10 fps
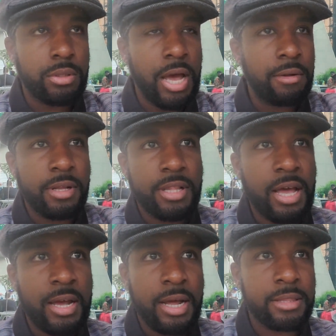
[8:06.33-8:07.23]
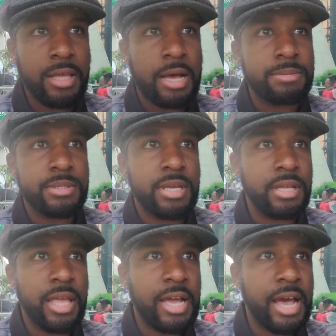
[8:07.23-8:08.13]
down the line, I'd
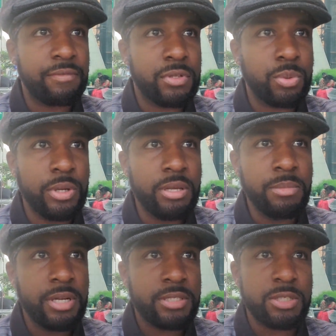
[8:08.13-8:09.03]
say like after 20 minutes,